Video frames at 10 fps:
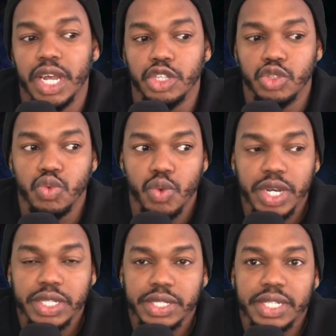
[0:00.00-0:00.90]
And to
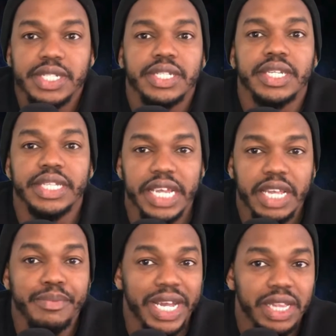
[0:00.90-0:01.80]
us, this is a
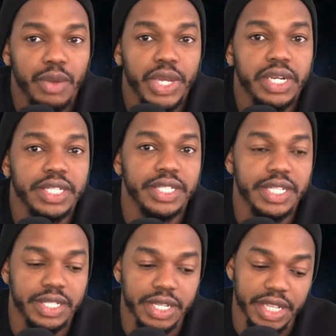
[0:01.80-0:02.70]
daily battle that we
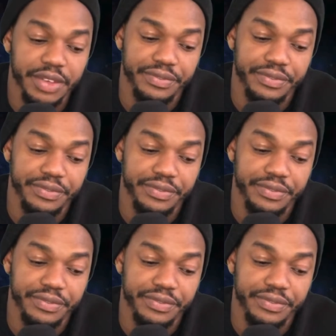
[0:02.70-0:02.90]
consistently